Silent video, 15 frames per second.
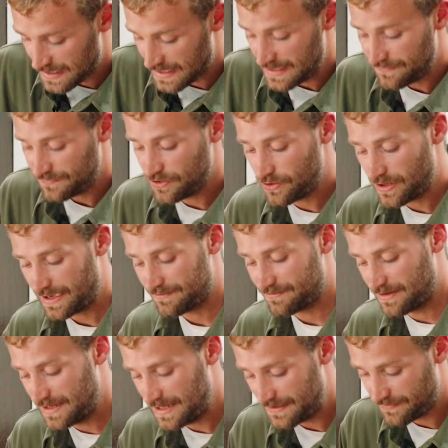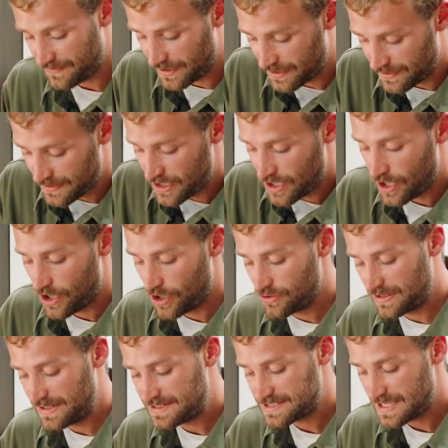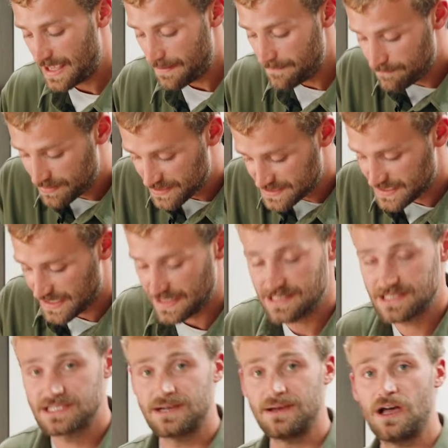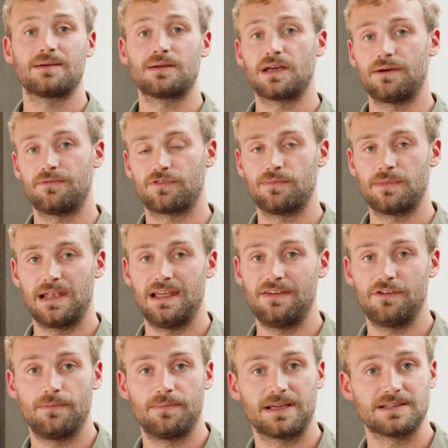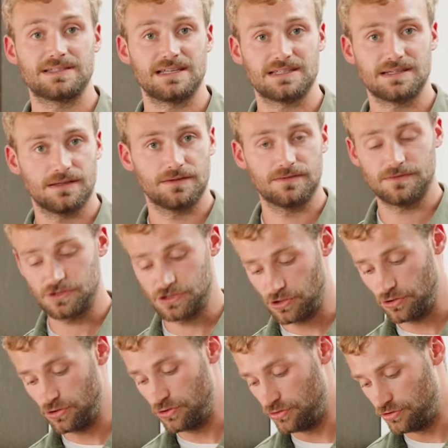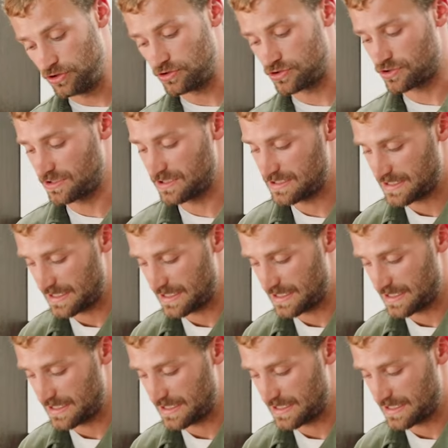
If you have liver, only 10% can come from the liver because it's too nutrient